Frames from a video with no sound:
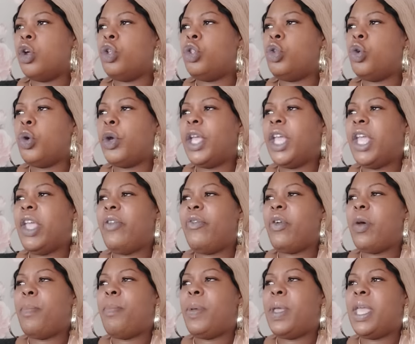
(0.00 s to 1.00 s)
You're
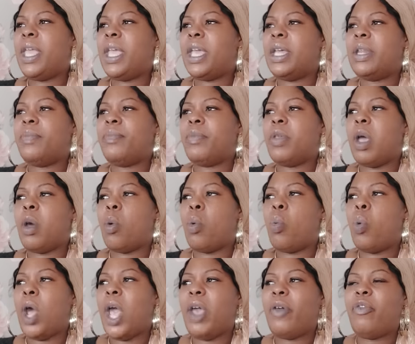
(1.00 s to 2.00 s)
either being,
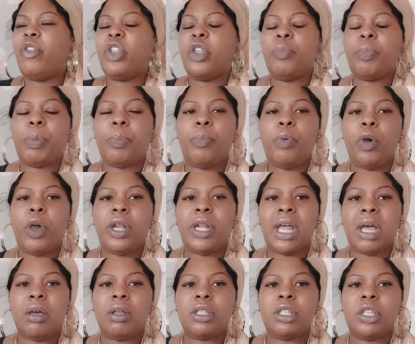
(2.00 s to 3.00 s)
whatever you've been putting
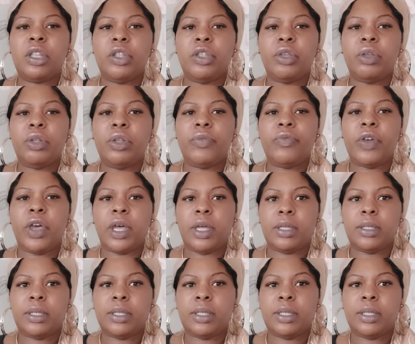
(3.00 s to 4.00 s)
out into the
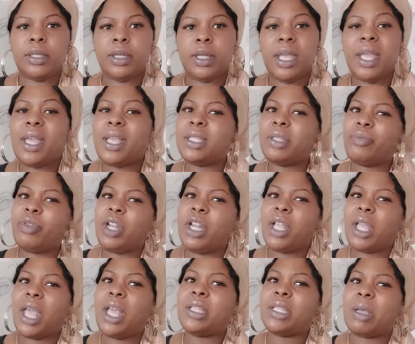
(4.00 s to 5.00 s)
universe, it is
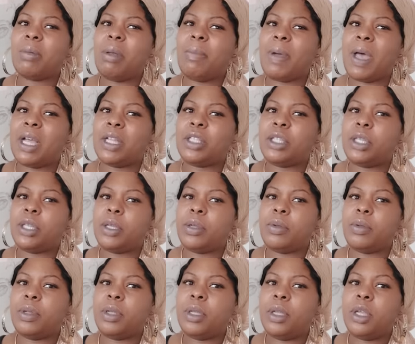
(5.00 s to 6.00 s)
really, it's coming back to
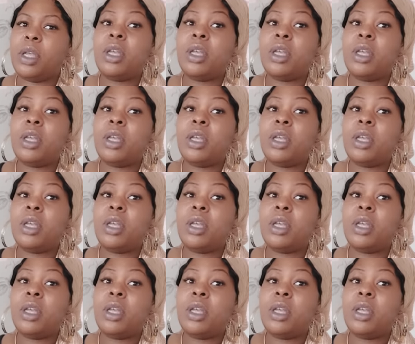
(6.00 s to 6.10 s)
you.